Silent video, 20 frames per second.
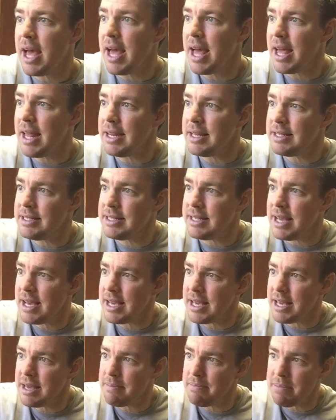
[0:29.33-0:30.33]
I had to tell
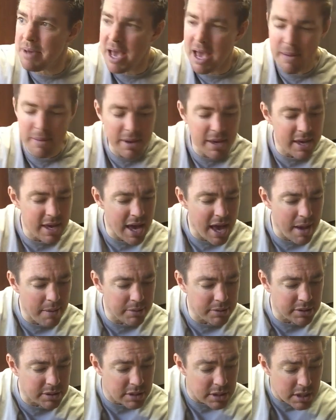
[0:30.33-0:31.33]
you, baby, I
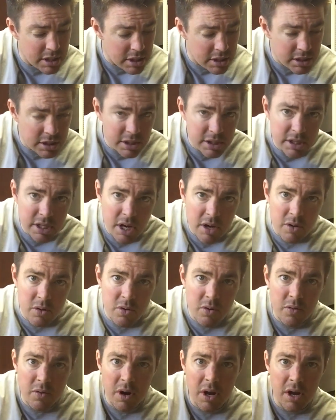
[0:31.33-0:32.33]
was
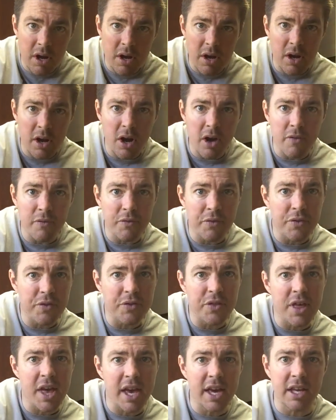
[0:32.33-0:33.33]
so wrong
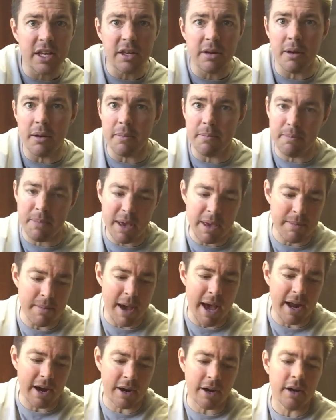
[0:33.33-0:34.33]
for thinking. B
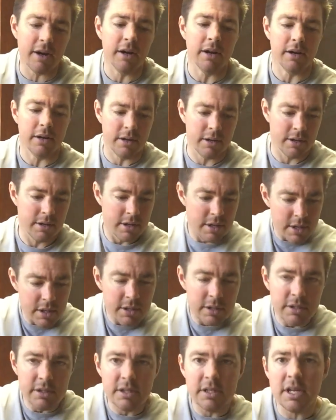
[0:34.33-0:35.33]
minor,
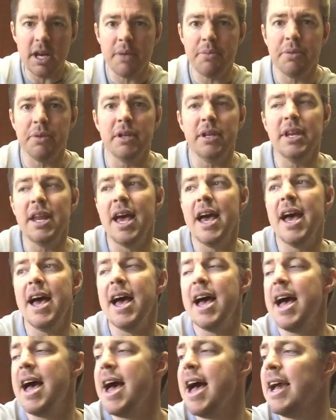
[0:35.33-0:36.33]
something
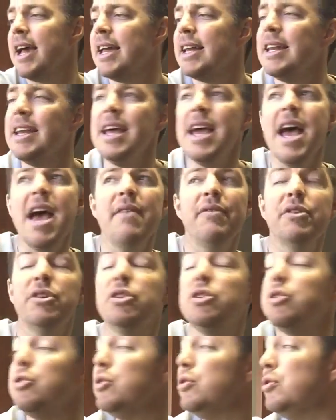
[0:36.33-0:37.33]
like
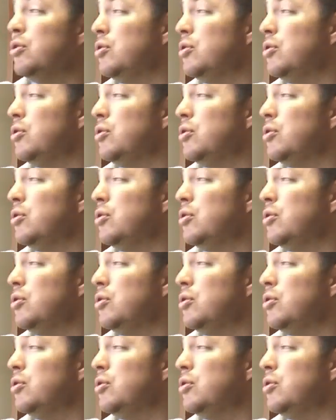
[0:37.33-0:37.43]
everything.